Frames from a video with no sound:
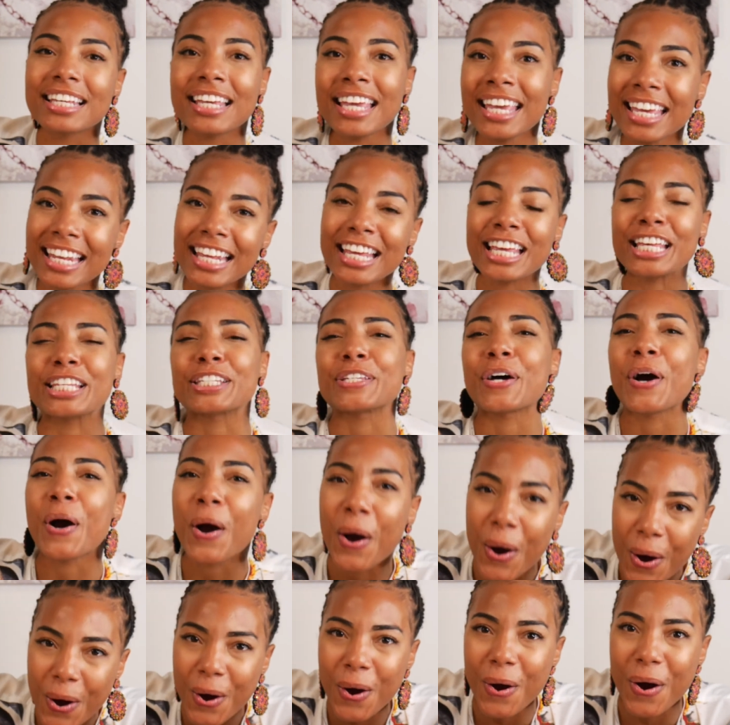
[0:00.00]
It is
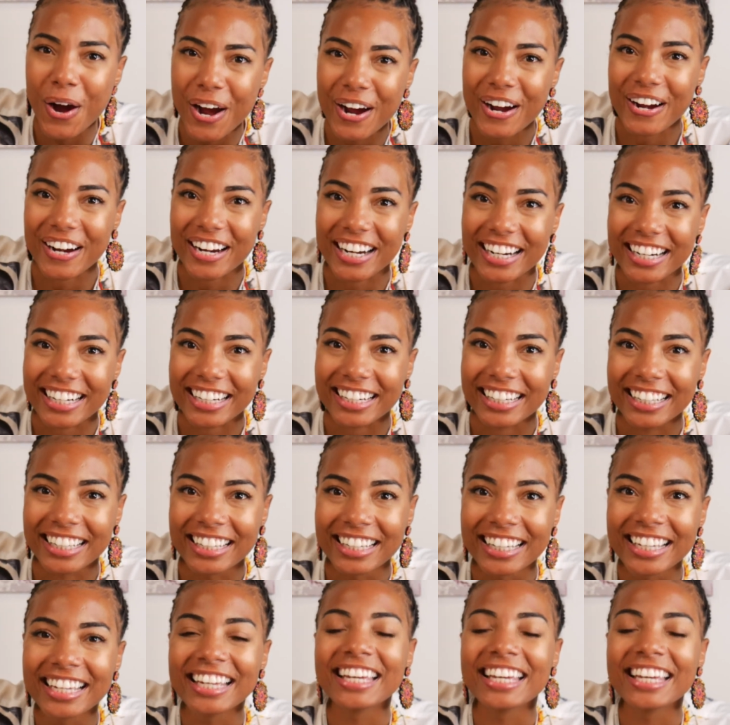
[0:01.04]
hard.